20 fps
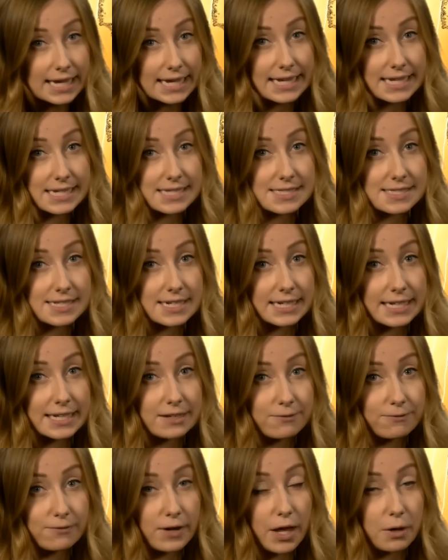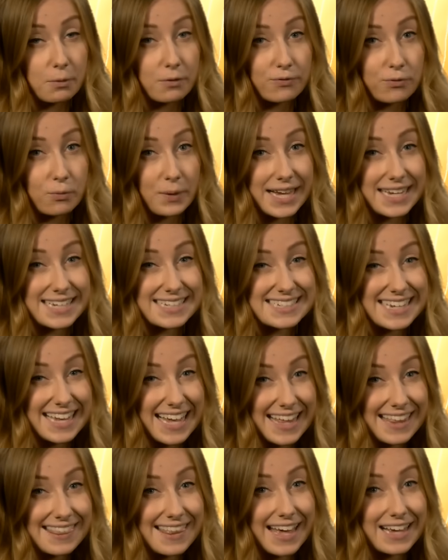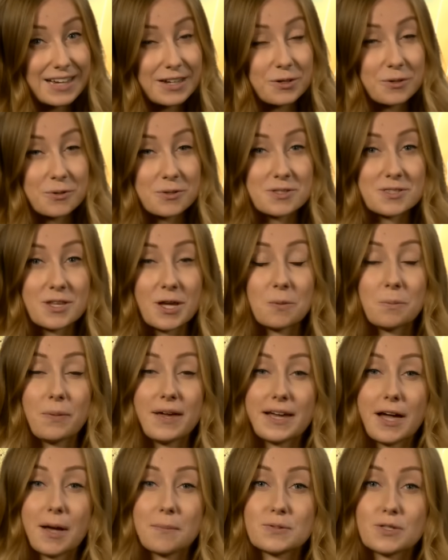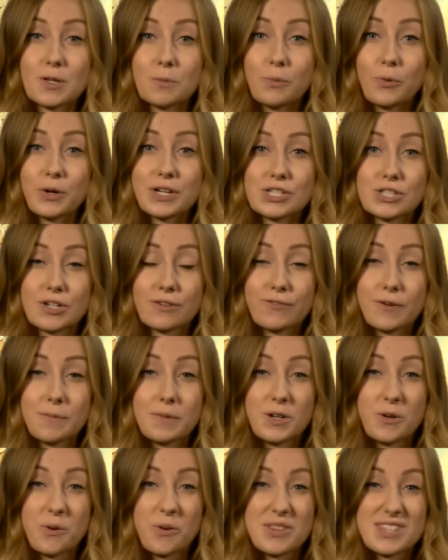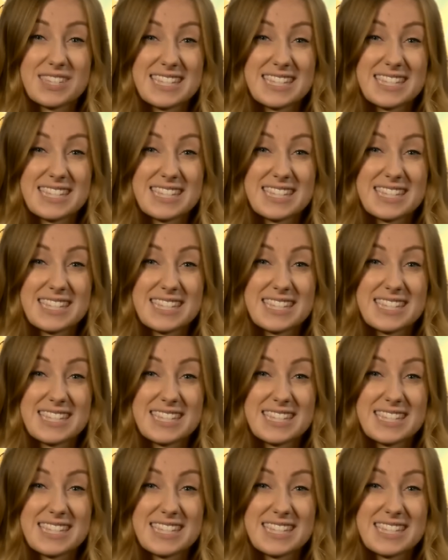easterly flow of wind that could also pick up some moisture from the North